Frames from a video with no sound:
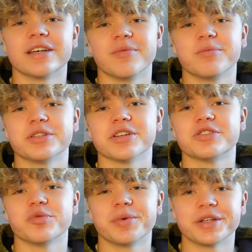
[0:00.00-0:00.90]
and put on
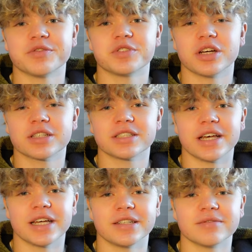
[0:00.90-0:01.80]
two pairs of socks
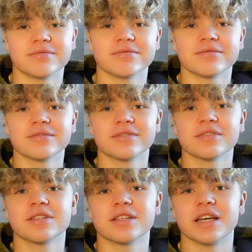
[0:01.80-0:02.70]
and
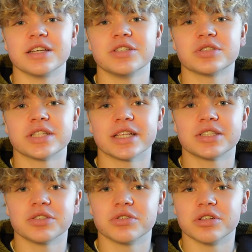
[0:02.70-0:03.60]
yeah, use that
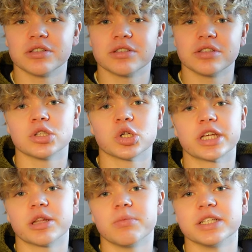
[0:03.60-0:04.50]
to not
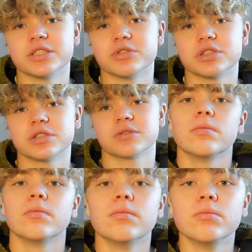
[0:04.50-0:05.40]
get blisters.
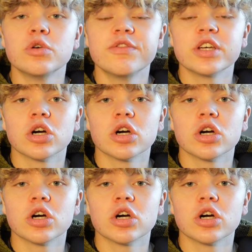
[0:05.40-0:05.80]
Moving